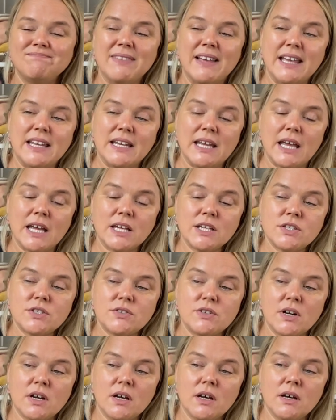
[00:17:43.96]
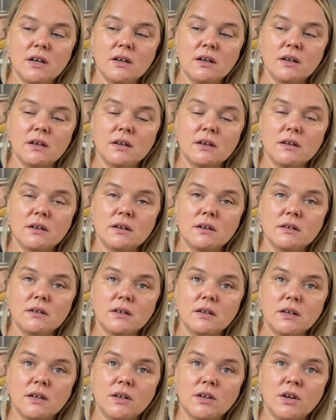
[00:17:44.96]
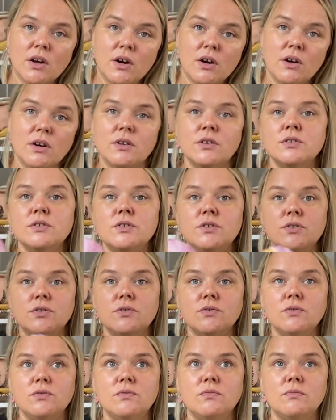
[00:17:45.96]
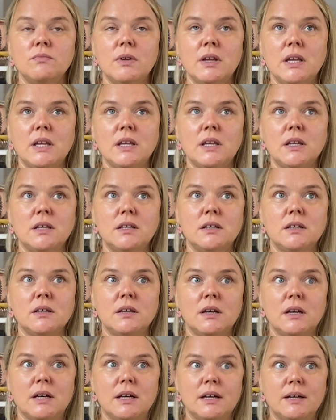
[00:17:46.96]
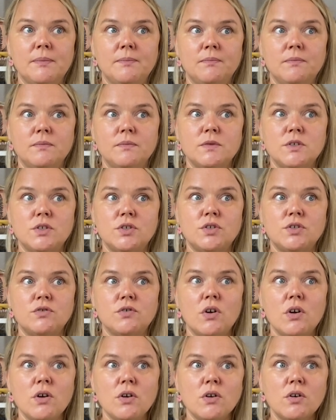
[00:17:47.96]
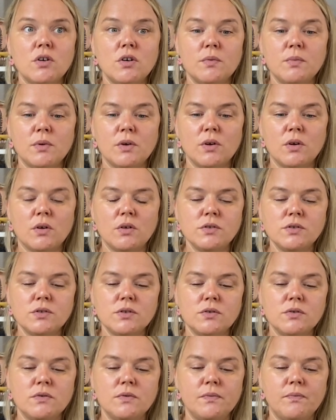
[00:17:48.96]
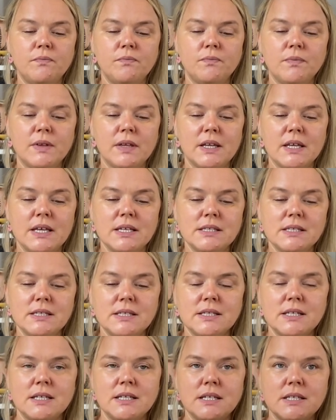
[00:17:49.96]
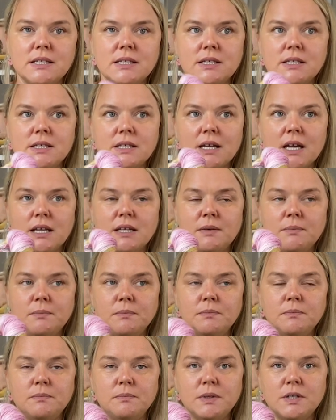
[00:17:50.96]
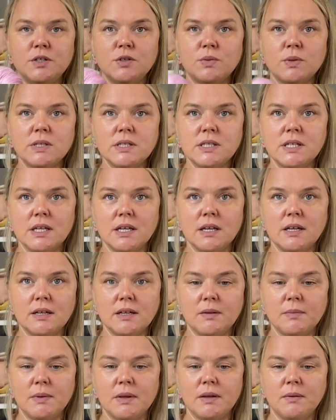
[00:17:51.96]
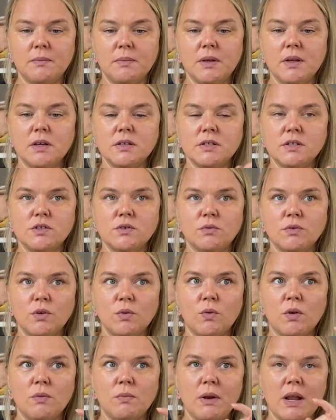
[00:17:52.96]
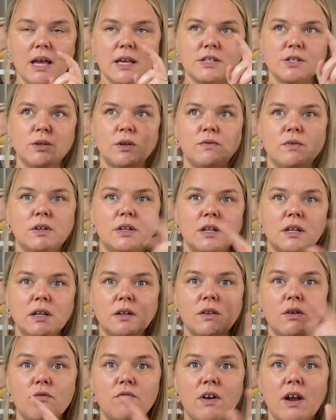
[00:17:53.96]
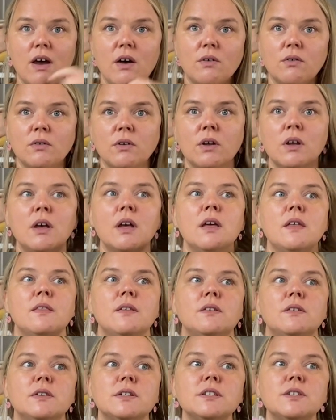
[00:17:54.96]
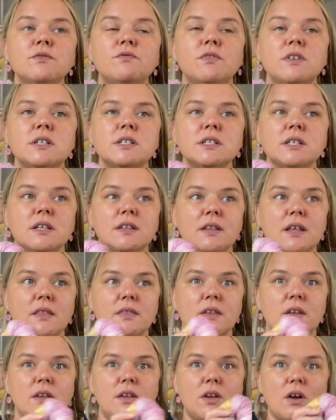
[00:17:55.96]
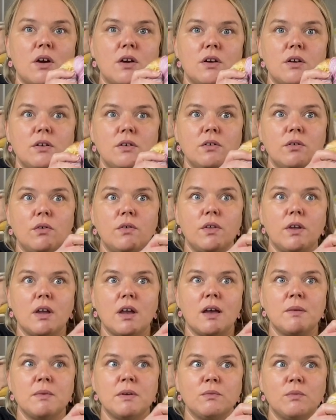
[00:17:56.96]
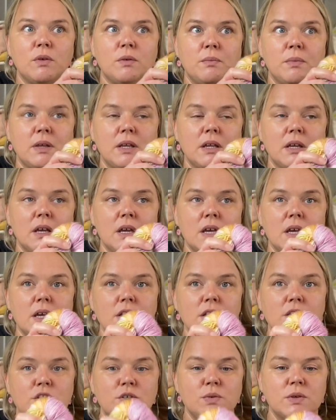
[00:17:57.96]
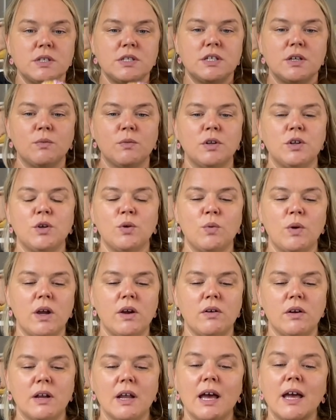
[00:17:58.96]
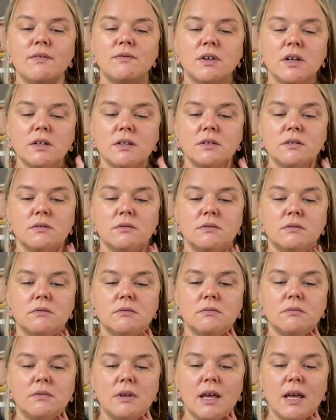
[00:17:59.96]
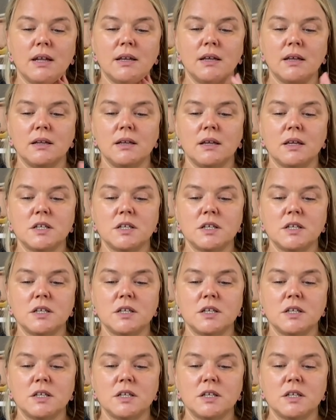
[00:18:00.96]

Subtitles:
an extra yarn to make it stronger, but also it has a tendency to kind of be twisting a little bit because it's only one ply. So if you knit in the round, there is a risk that the yarn or the garment will be twisting when you wear it. I have not had any